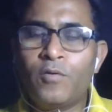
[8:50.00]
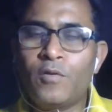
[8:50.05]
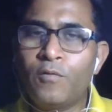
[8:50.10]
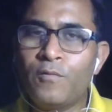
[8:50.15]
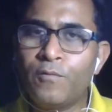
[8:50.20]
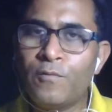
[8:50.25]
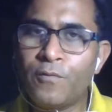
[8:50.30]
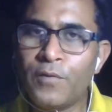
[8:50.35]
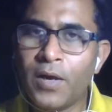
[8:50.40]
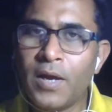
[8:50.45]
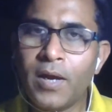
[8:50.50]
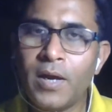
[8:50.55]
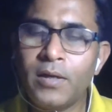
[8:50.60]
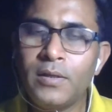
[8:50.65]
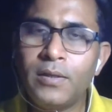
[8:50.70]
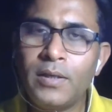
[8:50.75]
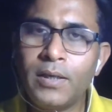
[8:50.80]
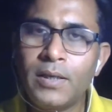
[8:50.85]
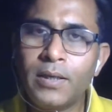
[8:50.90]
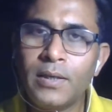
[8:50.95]
from where
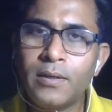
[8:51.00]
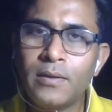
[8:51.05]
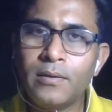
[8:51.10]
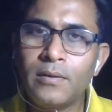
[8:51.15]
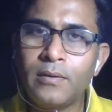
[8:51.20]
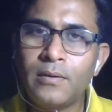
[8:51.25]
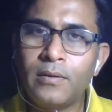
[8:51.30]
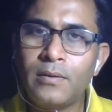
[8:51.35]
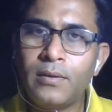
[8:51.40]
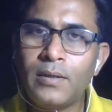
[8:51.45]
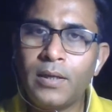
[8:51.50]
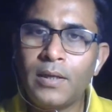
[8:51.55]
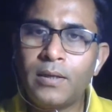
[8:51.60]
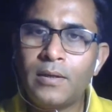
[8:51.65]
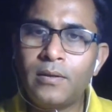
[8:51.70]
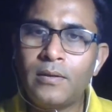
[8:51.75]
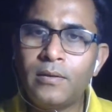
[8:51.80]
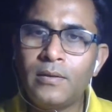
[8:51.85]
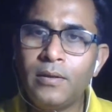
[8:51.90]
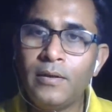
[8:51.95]
they can,
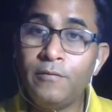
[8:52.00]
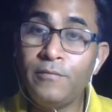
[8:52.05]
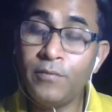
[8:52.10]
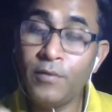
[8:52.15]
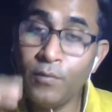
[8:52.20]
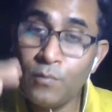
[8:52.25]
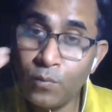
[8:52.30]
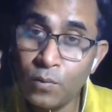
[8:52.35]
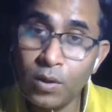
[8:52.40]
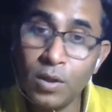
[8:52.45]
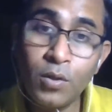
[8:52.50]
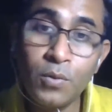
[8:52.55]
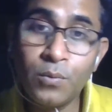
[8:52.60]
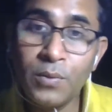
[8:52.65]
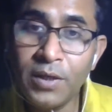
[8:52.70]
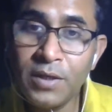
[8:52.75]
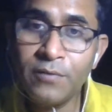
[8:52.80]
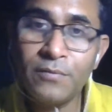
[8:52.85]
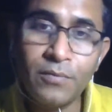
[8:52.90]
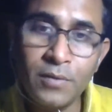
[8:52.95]
like, if they want to
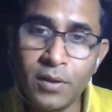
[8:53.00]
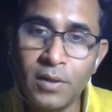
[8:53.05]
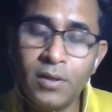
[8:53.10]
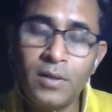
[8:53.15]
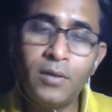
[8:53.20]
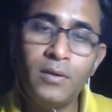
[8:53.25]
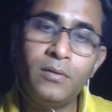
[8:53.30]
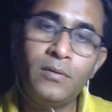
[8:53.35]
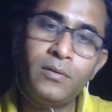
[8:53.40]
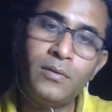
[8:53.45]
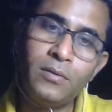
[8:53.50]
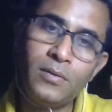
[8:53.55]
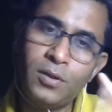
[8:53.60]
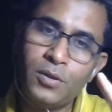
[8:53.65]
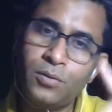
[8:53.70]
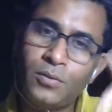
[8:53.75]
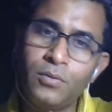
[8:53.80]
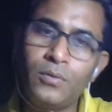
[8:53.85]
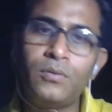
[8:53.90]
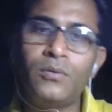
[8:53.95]
read further, they
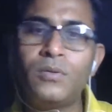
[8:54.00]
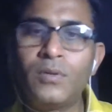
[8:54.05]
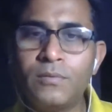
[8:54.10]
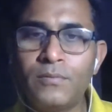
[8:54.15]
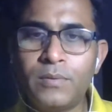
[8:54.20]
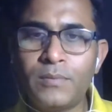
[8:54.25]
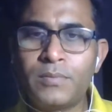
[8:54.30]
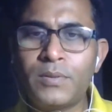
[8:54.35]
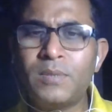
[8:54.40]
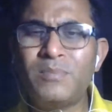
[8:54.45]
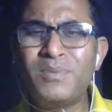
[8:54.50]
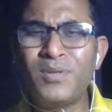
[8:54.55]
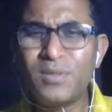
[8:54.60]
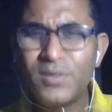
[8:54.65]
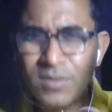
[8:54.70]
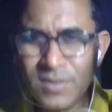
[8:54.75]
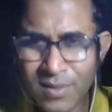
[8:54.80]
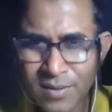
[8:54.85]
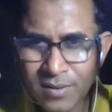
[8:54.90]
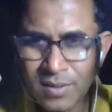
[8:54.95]
should go to your website,
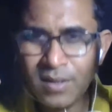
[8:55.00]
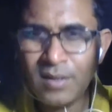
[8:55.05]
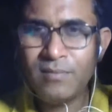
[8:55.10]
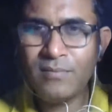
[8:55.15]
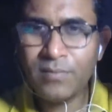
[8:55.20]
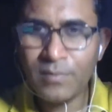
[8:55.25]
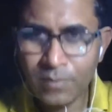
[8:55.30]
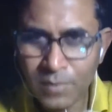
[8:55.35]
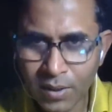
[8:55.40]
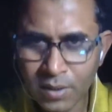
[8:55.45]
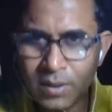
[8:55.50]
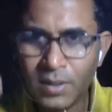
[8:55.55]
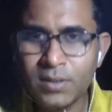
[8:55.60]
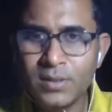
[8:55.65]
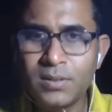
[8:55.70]
because generally website